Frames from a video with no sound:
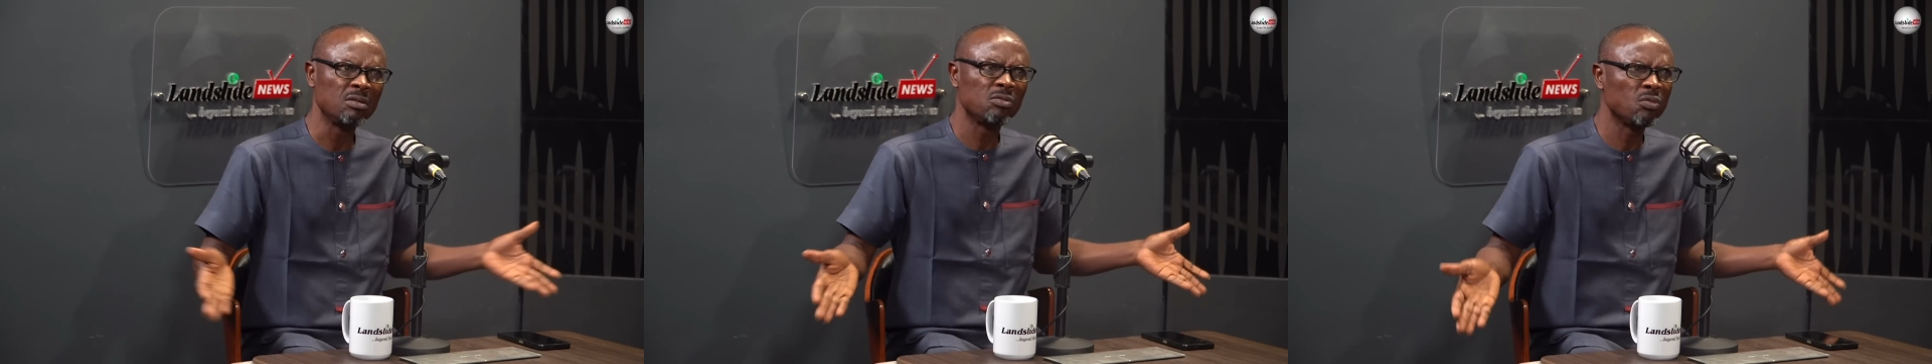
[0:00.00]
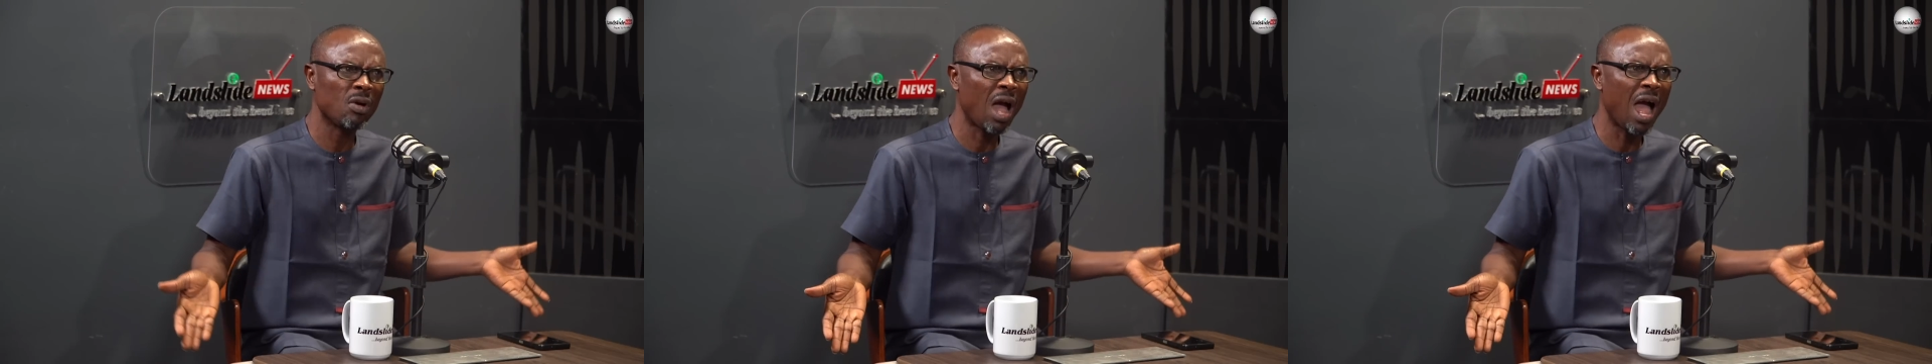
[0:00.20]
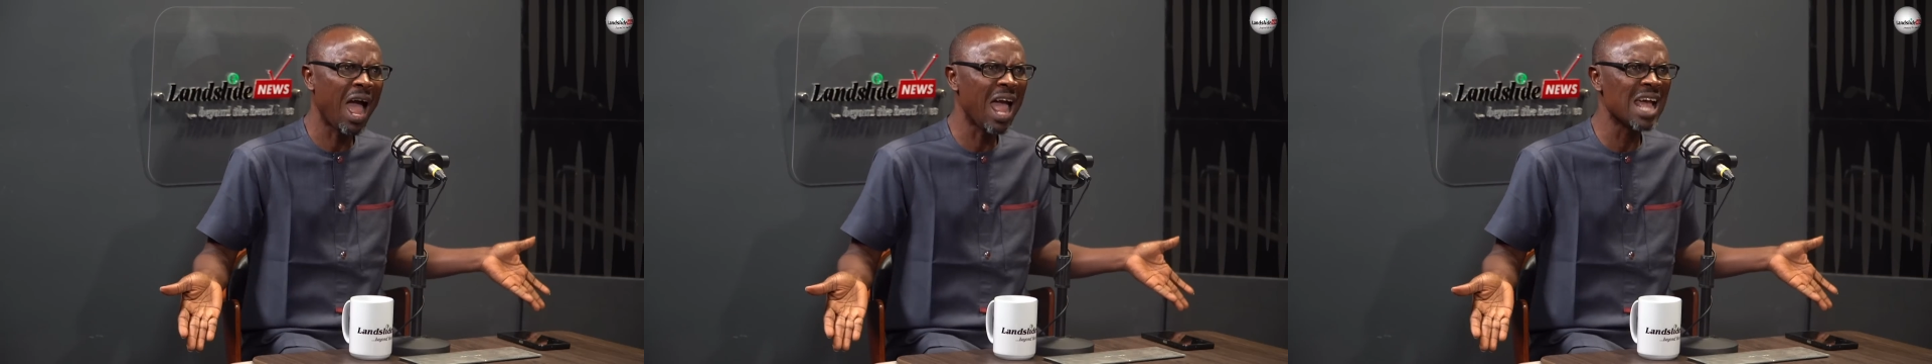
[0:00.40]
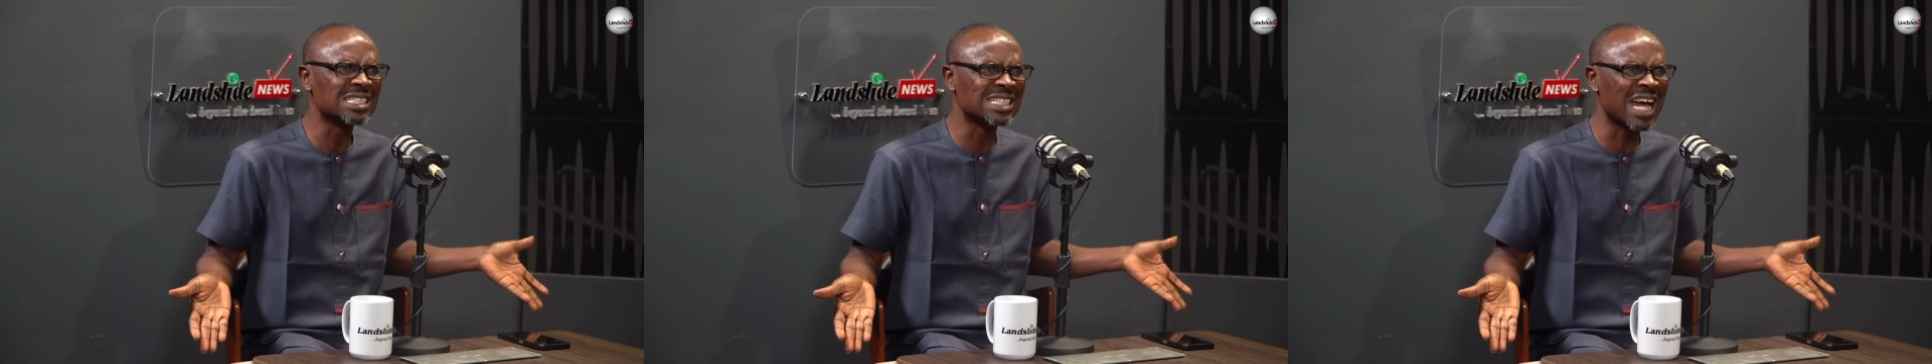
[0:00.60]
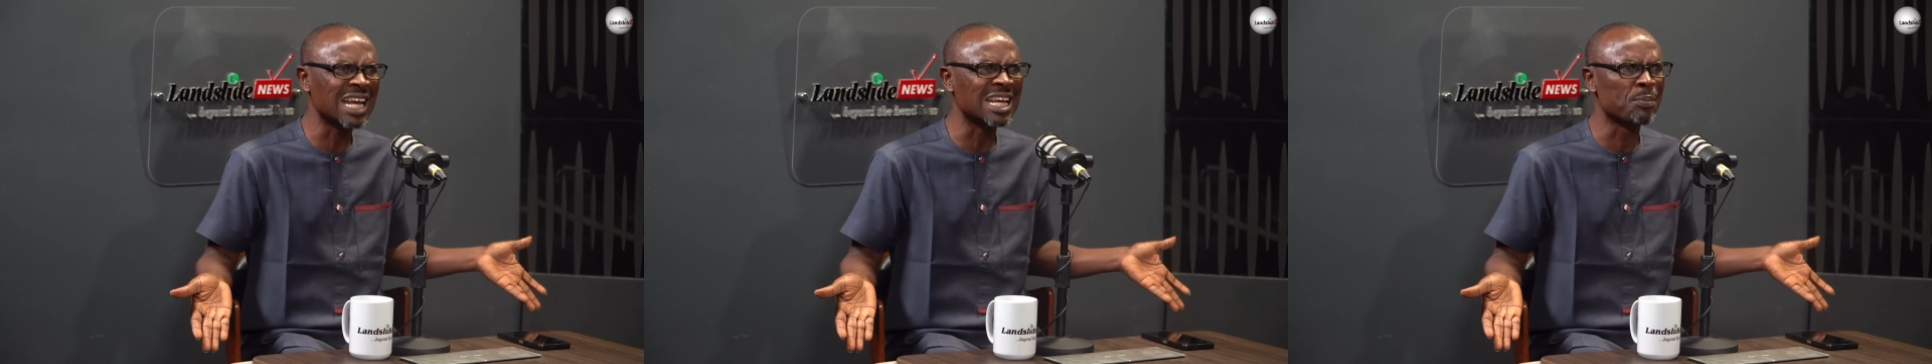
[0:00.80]
Well, how is
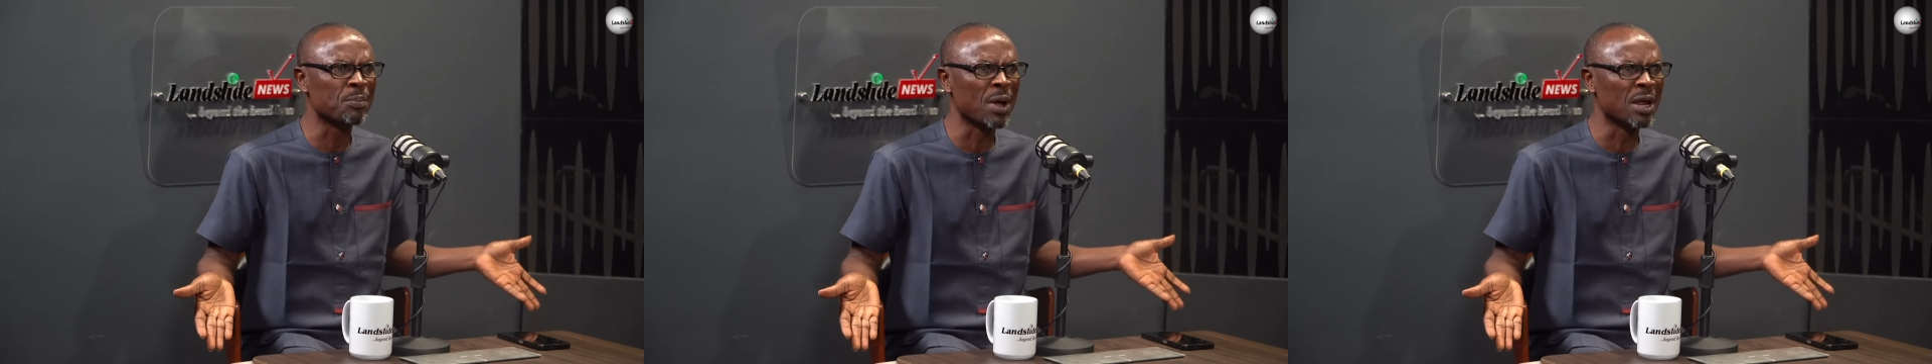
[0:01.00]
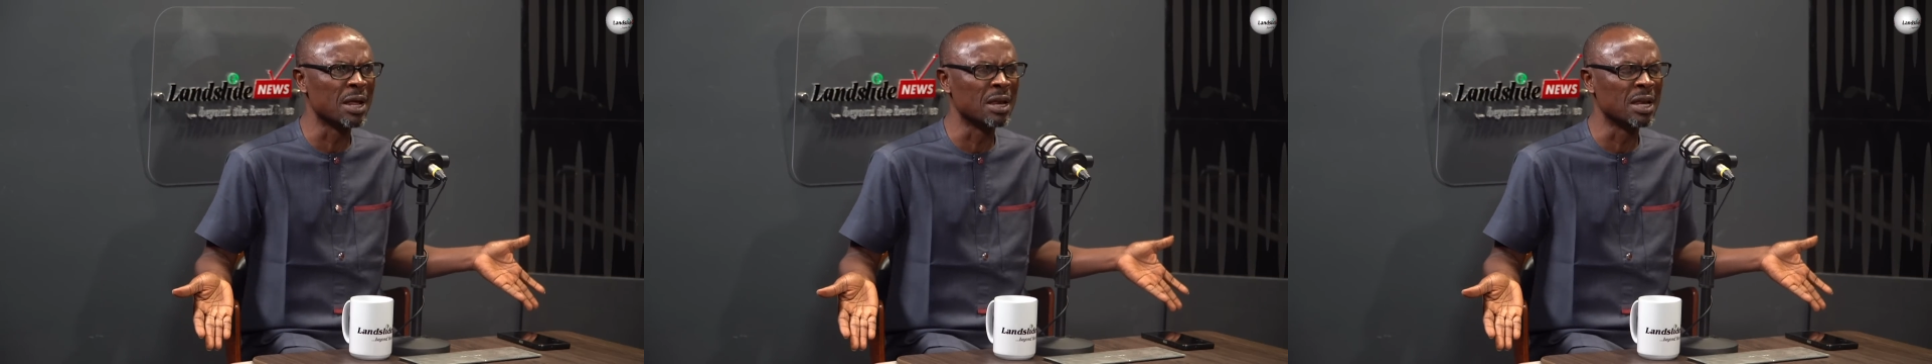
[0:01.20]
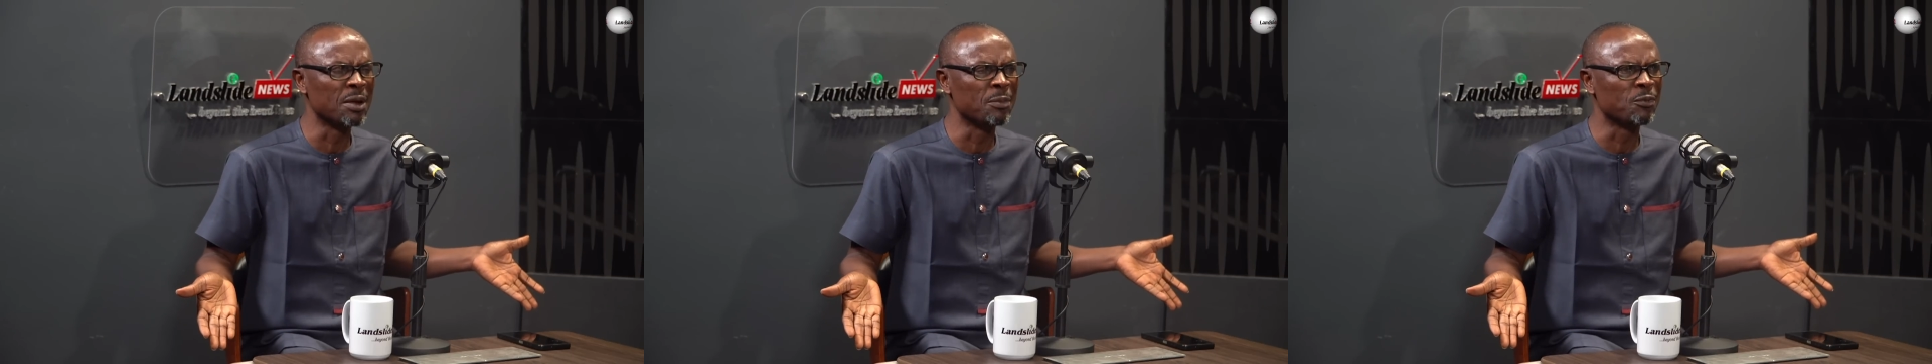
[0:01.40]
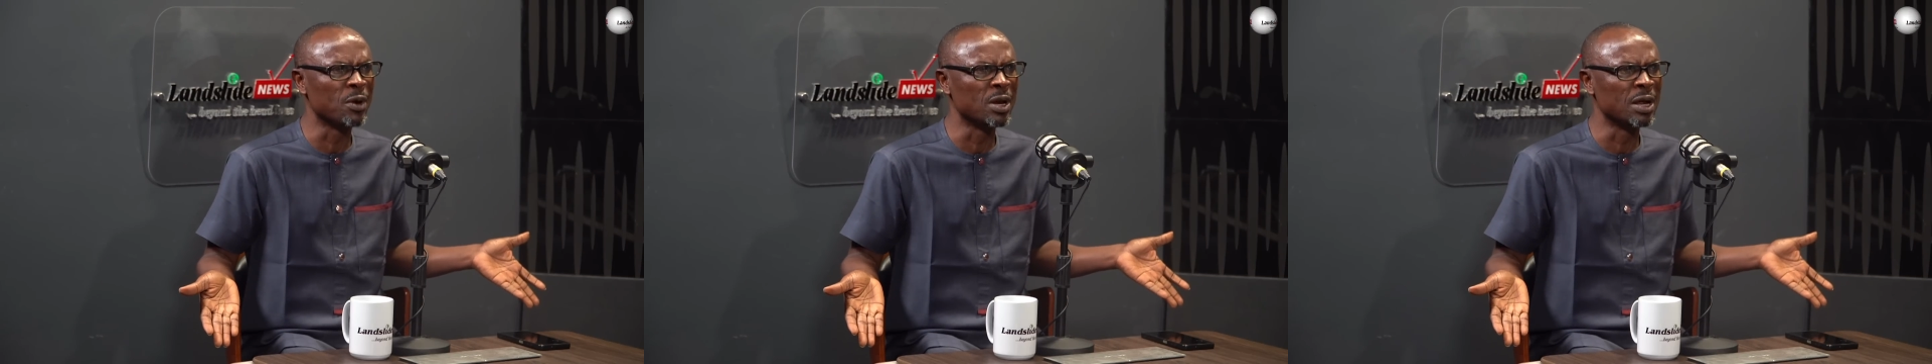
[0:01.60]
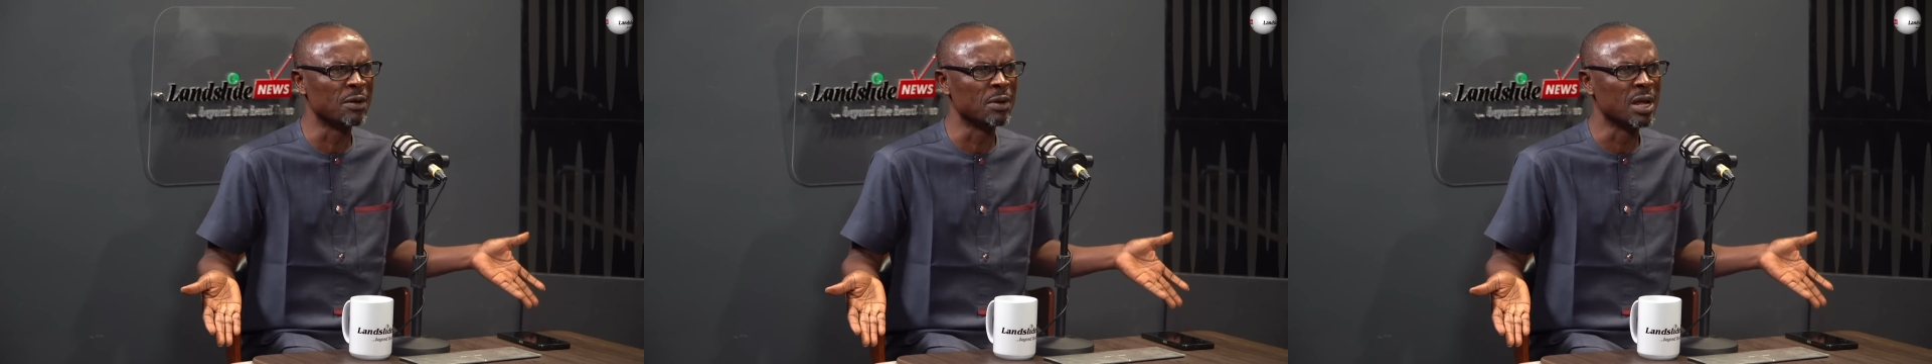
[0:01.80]
that
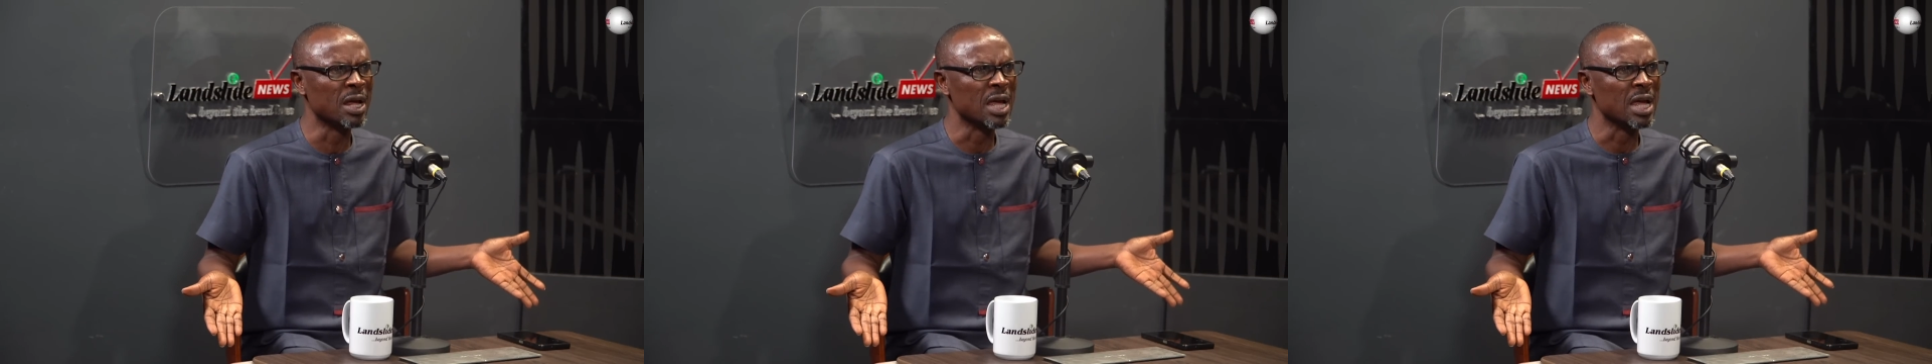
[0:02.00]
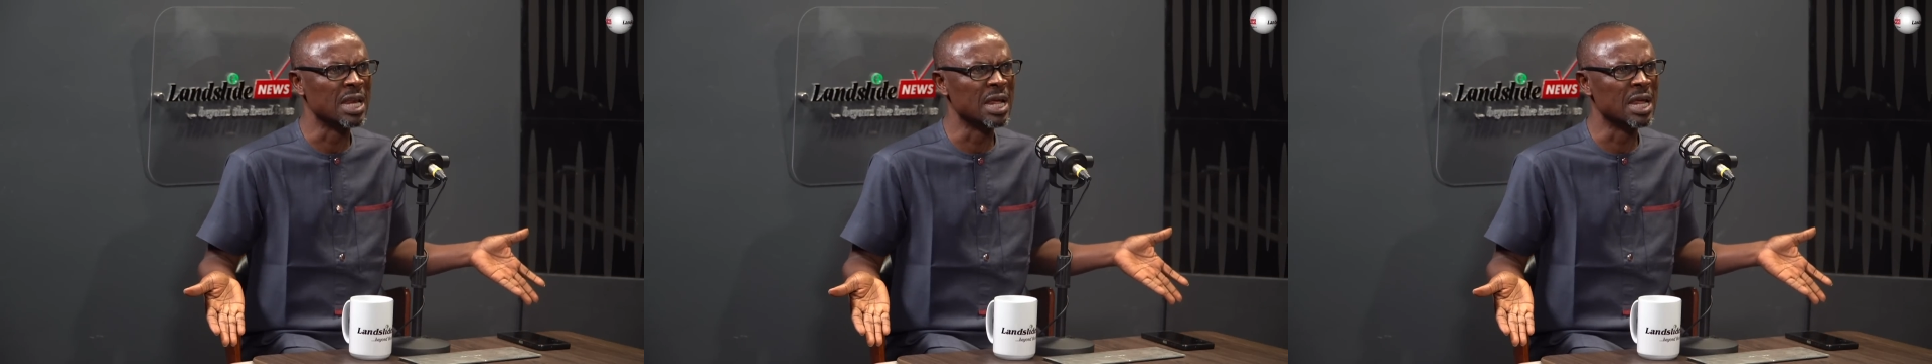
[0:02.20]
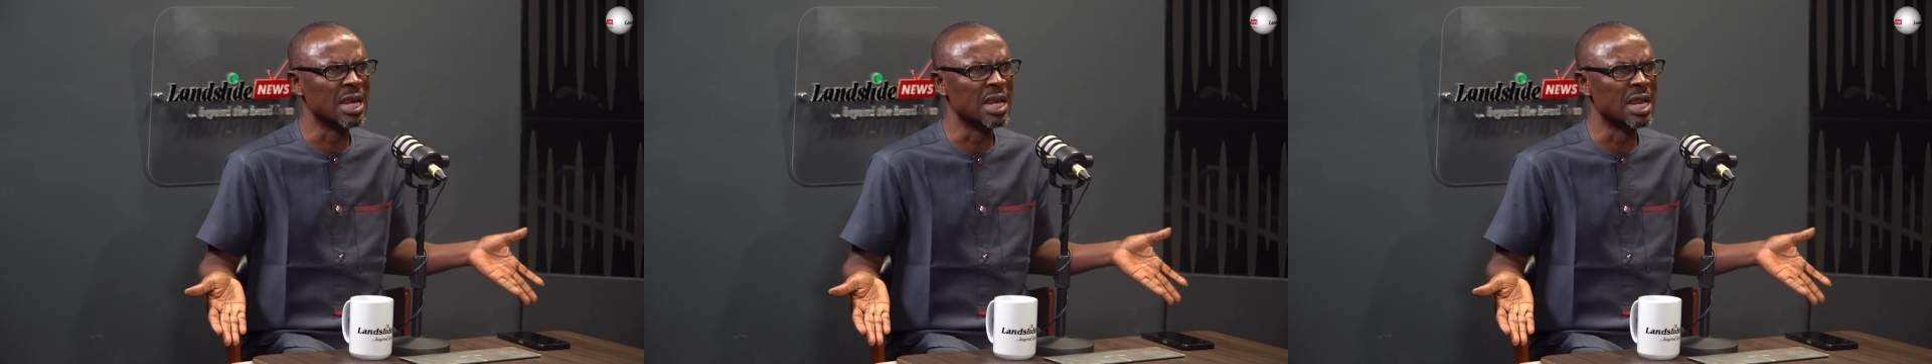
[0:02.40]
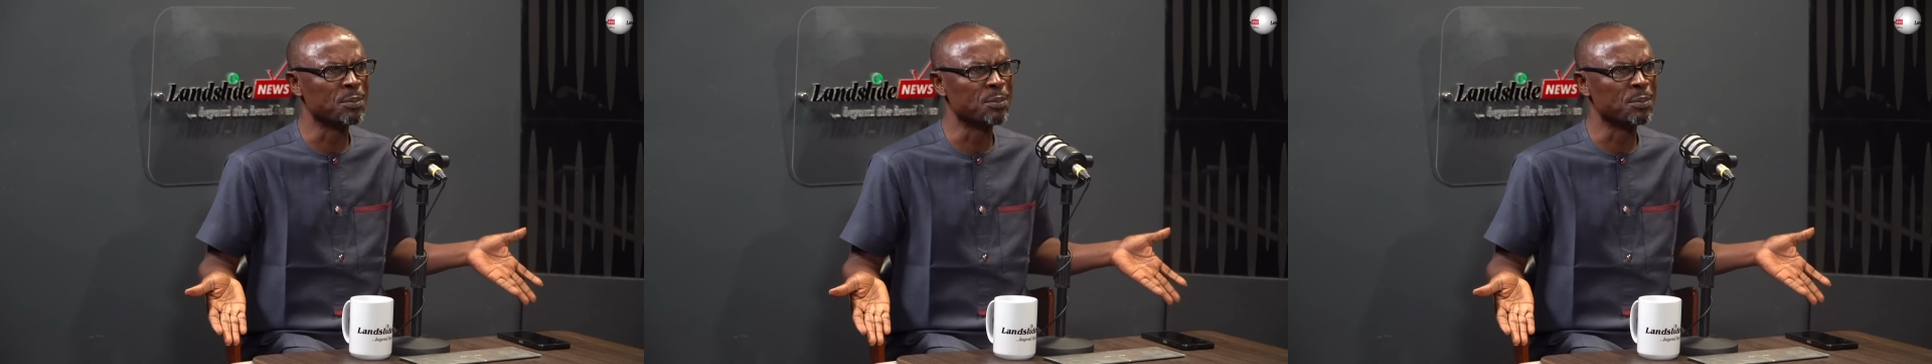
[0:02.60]
the